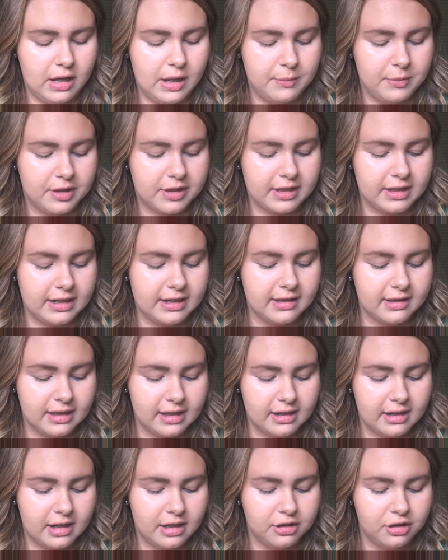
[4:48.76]
I'm just going to
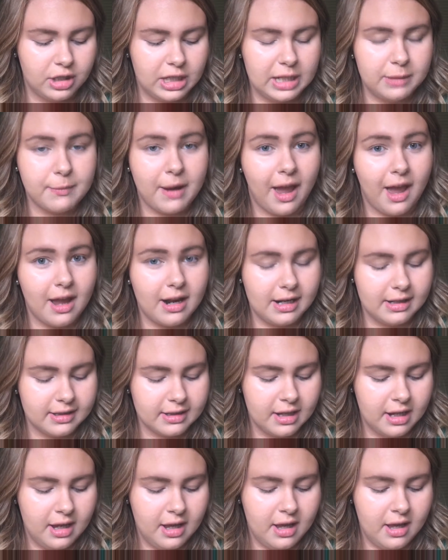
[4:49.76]
set it underneath my
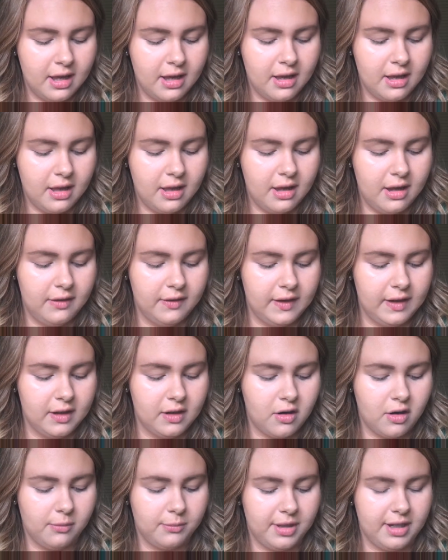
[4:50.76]
eyes and
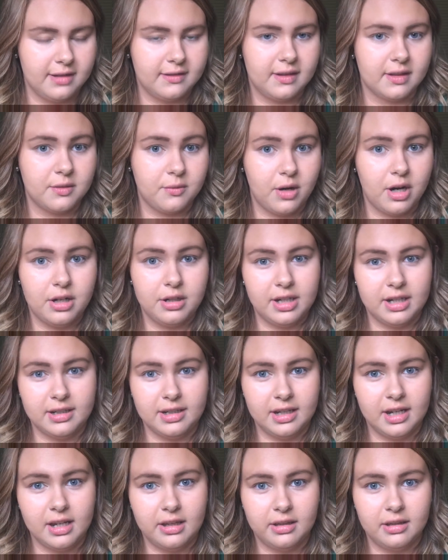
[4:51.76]
then on places where I tend
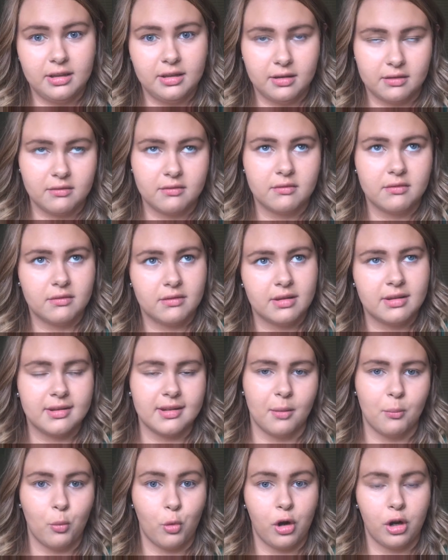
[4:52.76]
to get
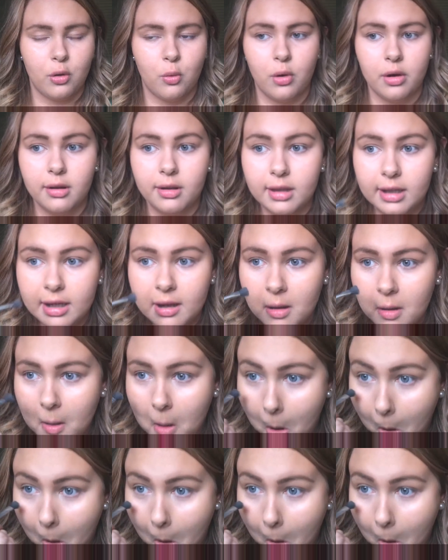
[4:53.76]
somewhat oily.